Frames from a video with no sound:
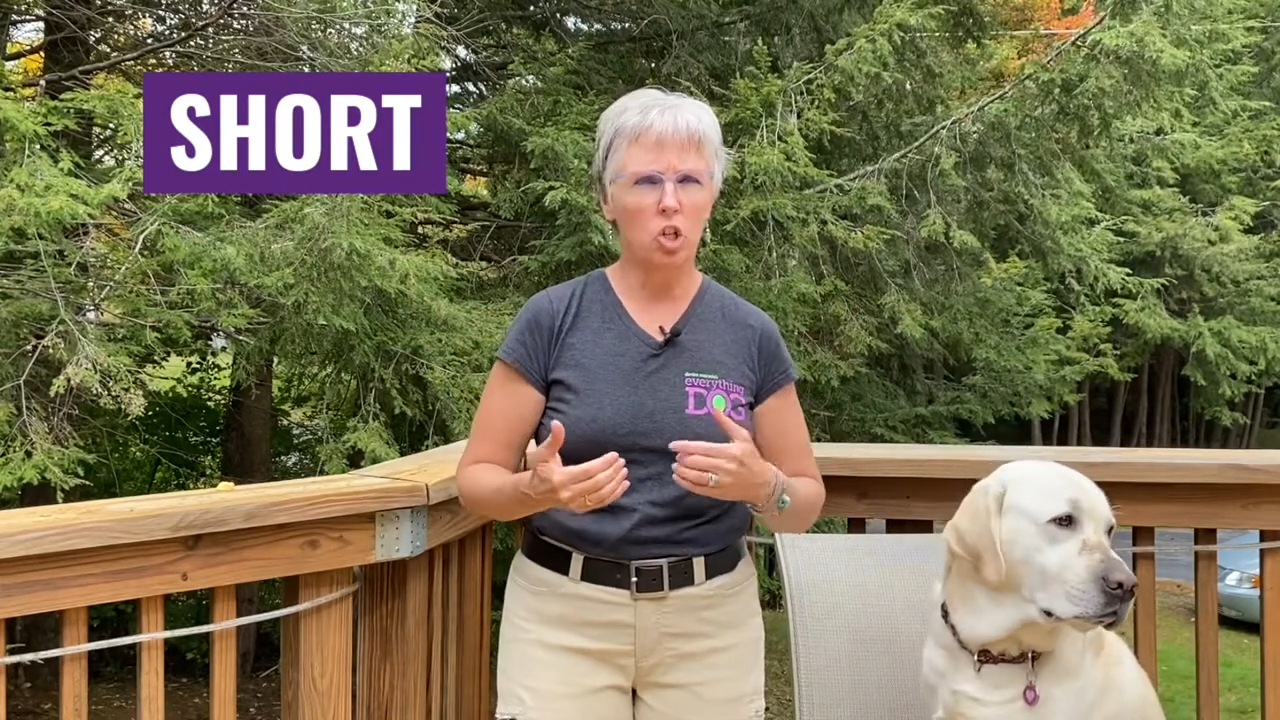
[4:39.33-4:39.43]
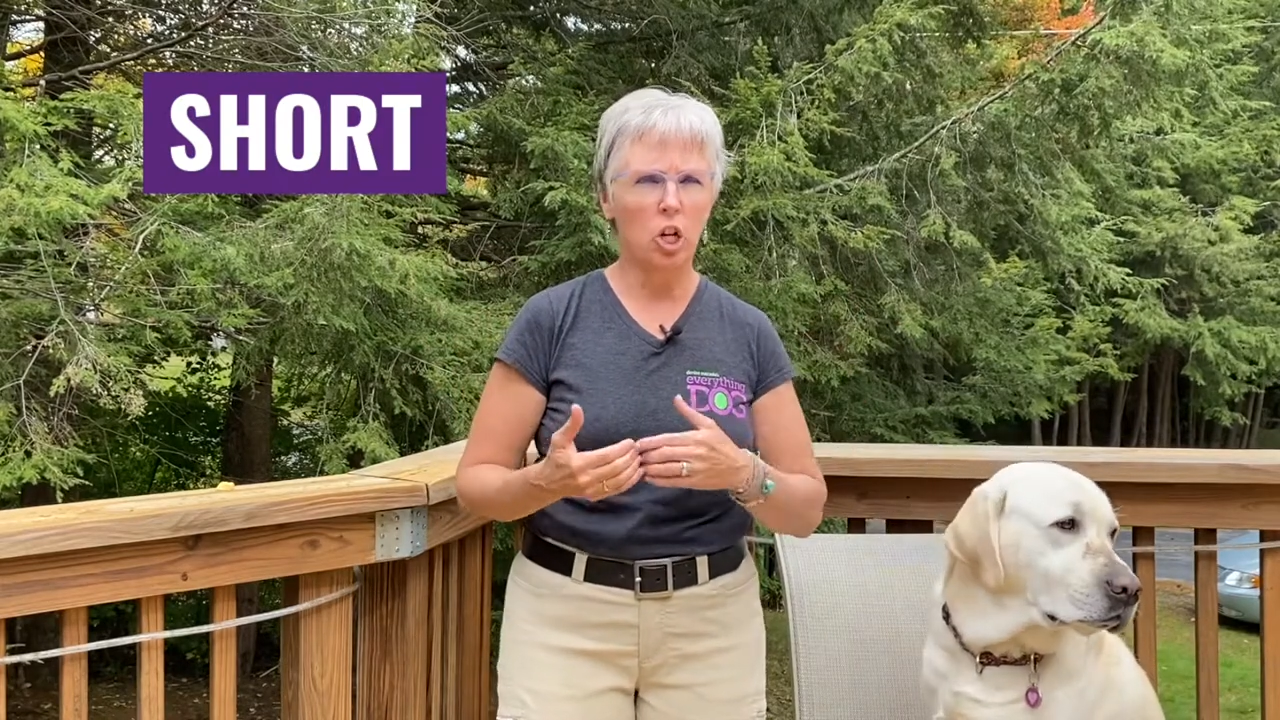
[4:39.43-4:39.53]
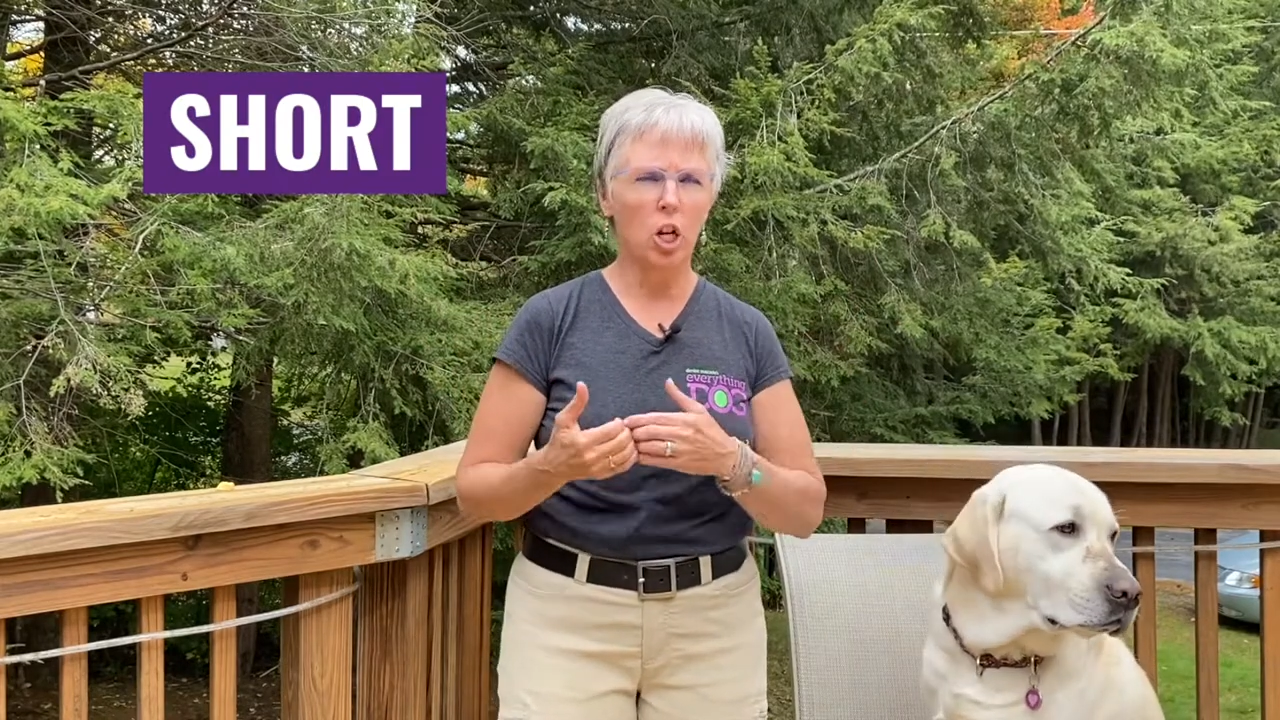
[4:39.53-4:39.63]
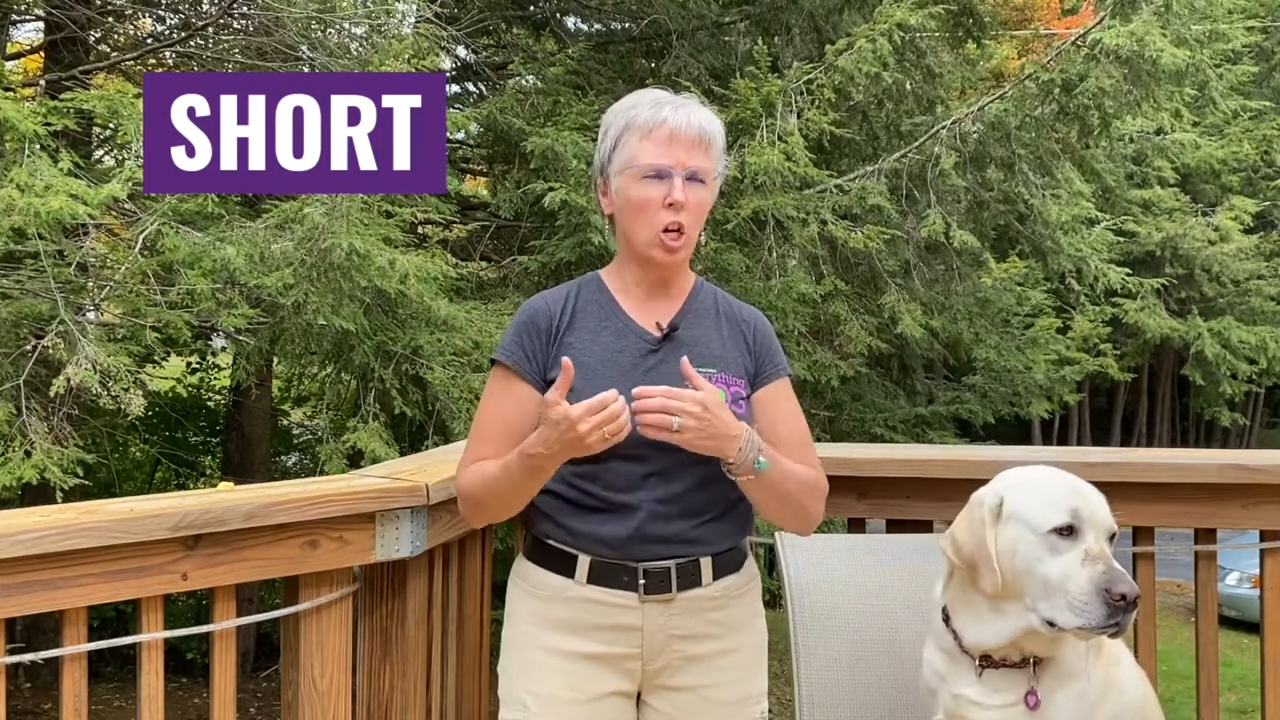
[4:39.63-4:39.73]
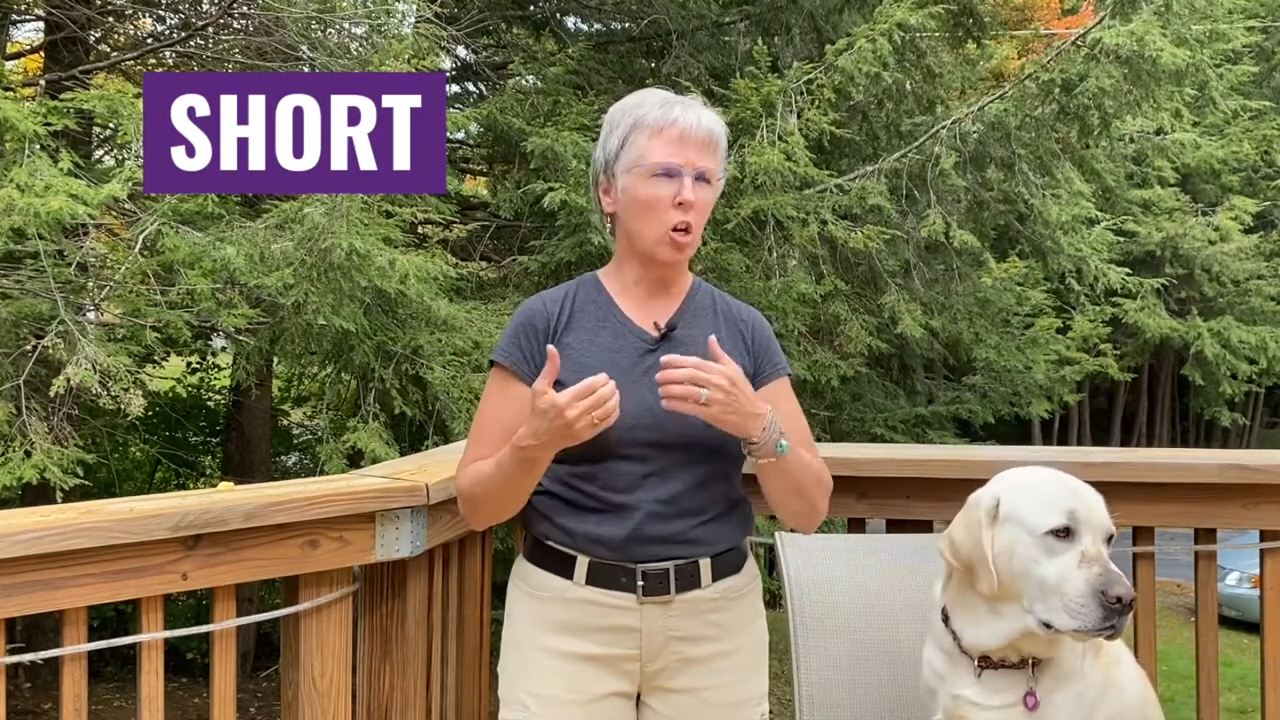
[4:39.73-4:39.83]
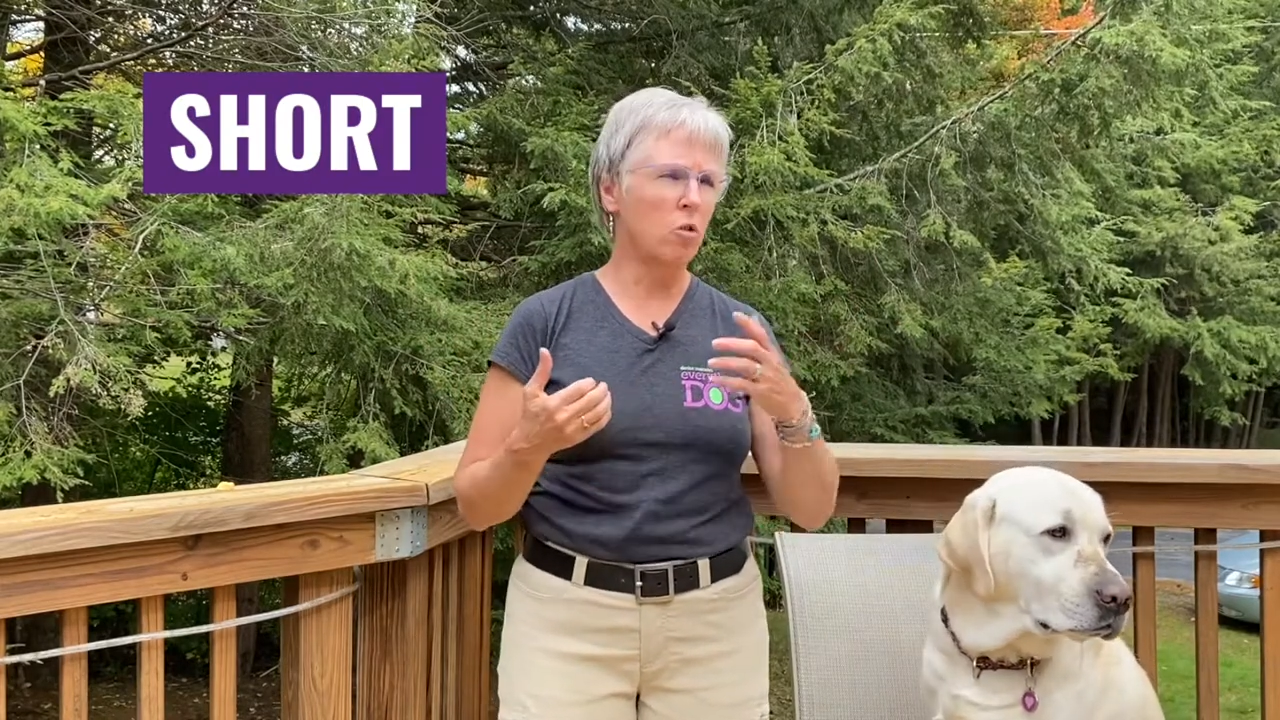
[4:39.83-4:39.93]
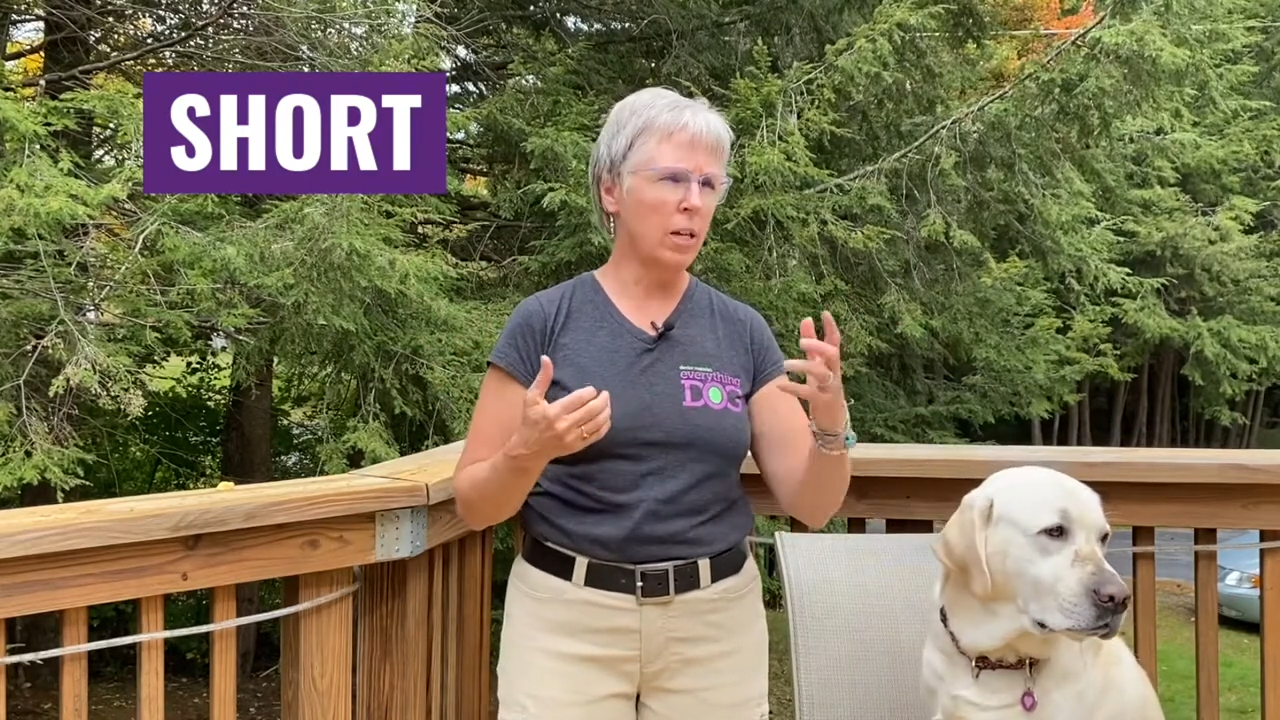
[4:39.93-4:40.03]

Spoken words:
you're going to go